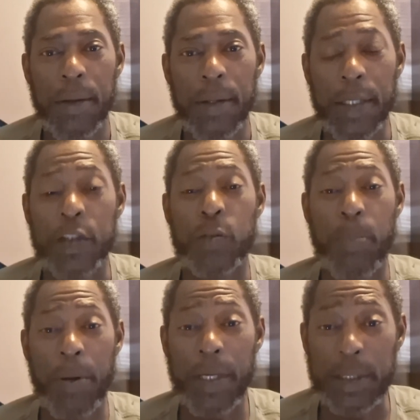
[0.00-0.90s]
It's
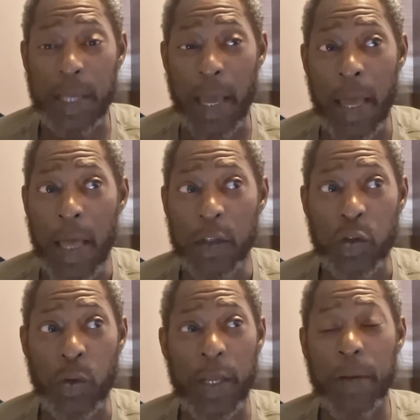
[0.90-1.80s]
springtime.
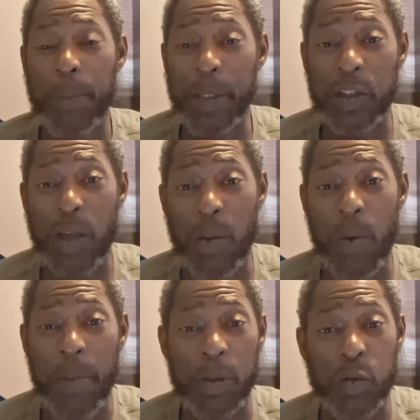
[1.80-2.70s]
So that'll be
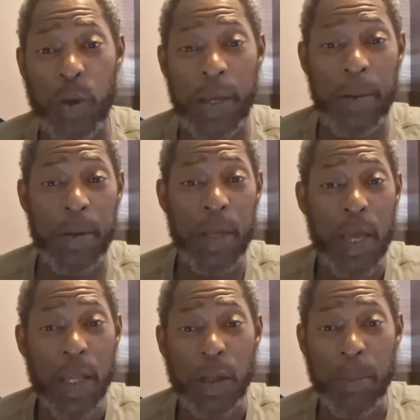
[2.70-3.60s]
somewhere between
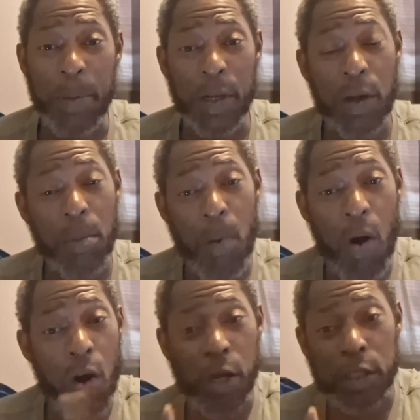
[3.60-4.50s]
the middle of
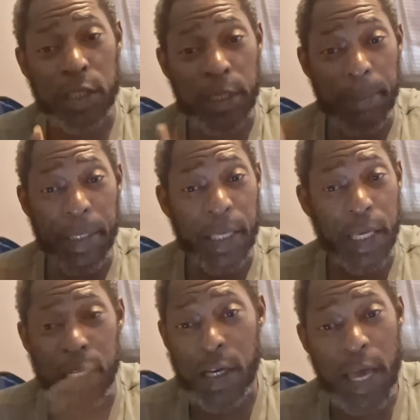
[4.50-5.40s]
March and the
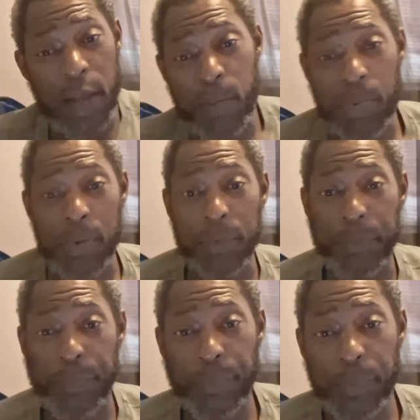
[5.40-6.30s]
beginning of April.
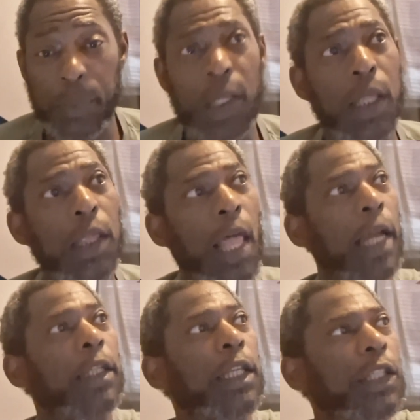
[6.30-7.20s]

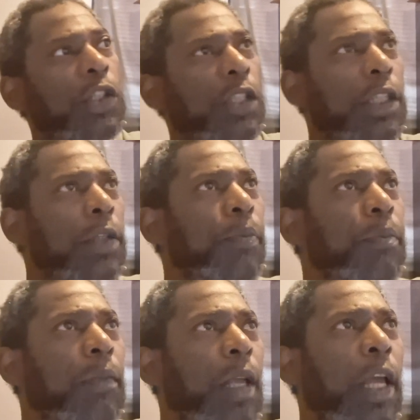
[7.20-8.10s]
Like this year,
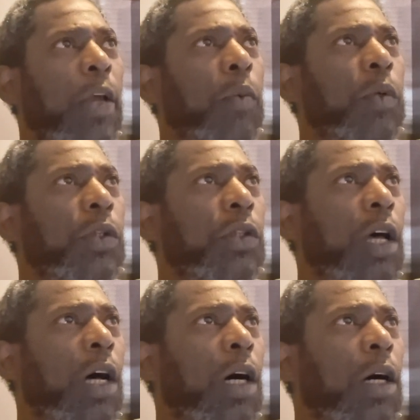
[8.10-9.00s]
it was
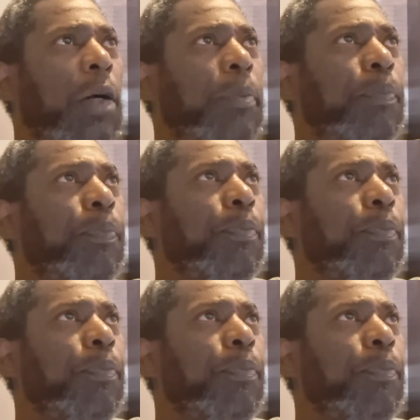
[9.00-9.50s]
the